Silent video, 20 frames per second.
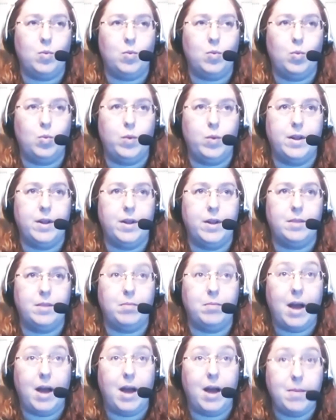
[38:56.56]
With
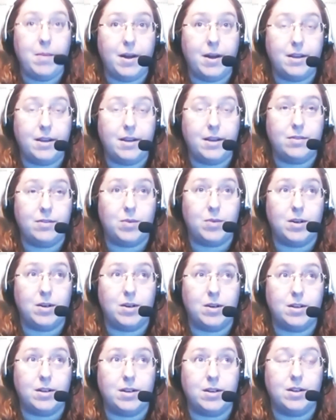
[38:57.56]
my body of
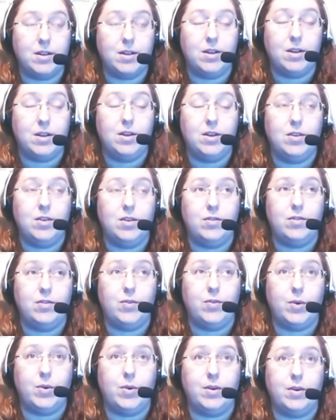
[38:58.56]
work
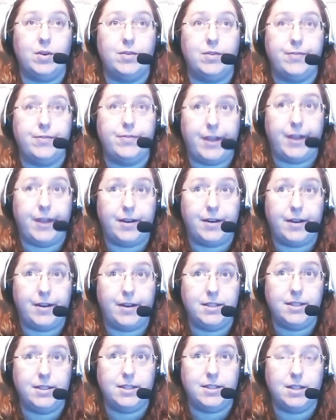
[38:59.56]
for
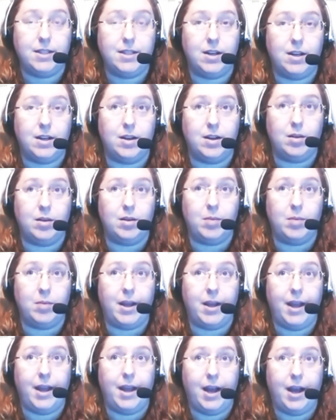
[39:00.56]
fairies,
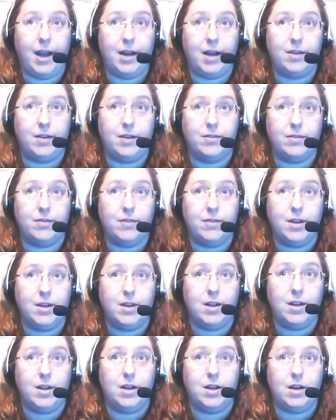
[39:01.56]
I have
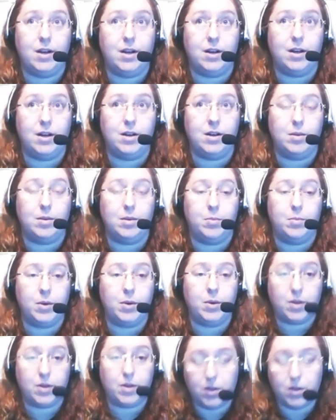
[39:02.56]
a
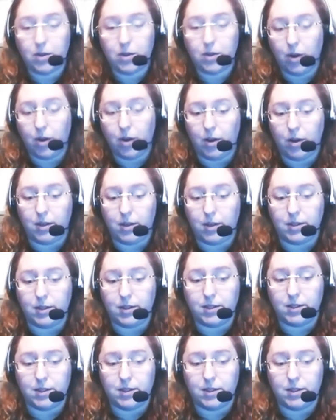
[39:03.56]
book called